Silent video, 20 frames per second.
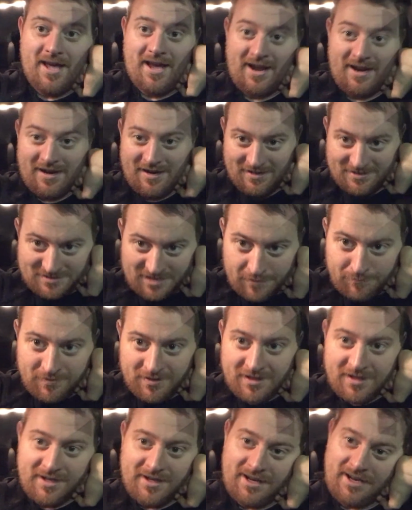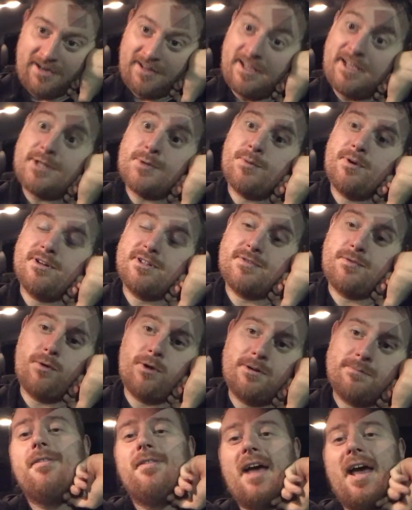and I accepted it, and guess where it's
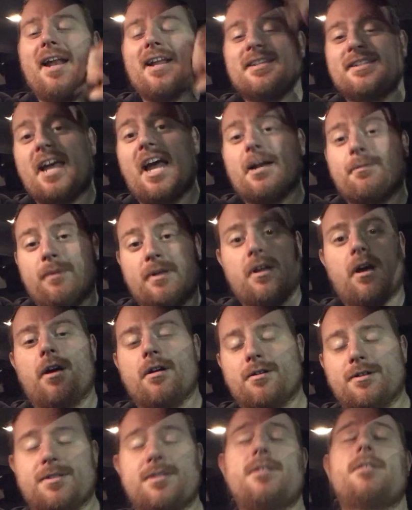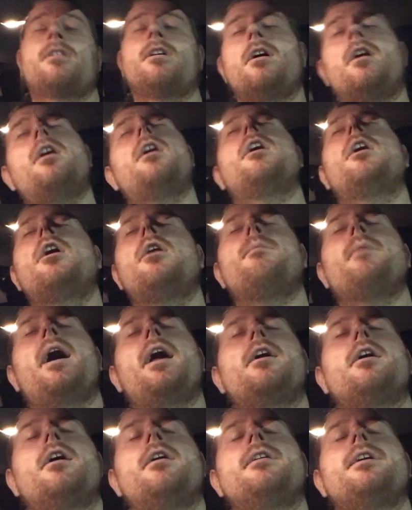for? That exact McDonald's. Oh
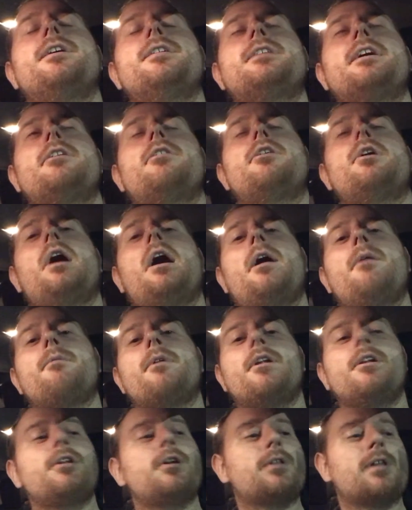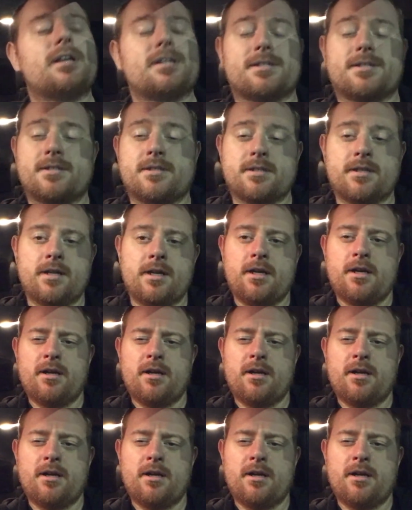my goodness, I don't know how I'm gonna do this.